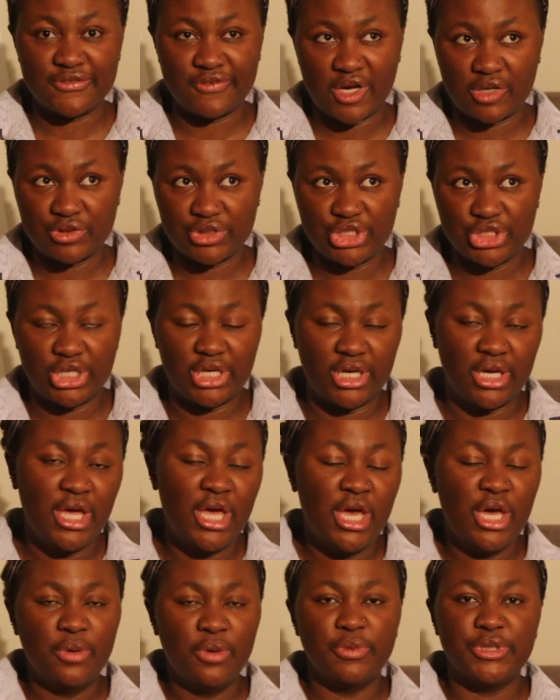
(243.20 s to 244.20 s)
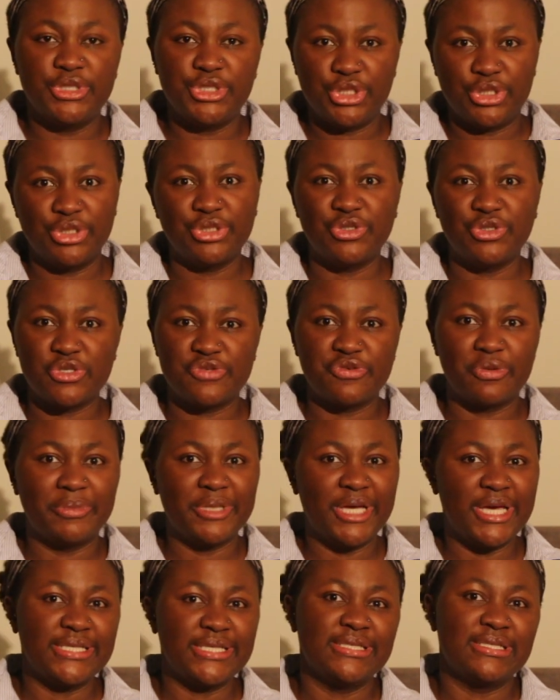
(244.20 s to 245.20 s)
voucher, which you can use for
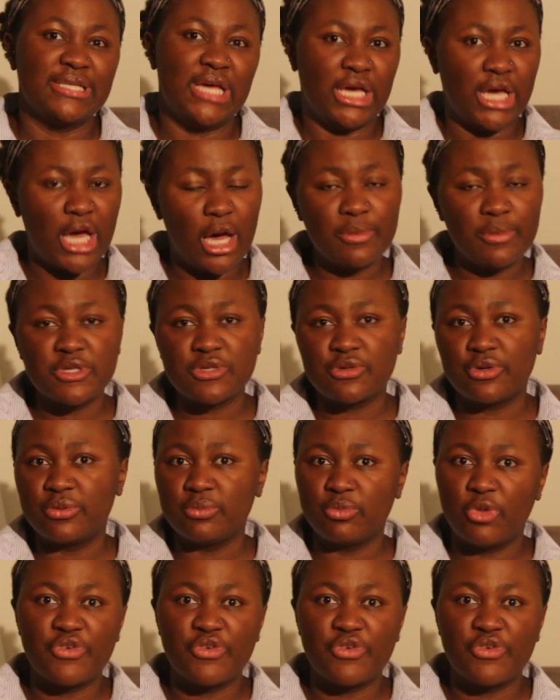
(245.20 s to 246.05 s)
places like Amazon,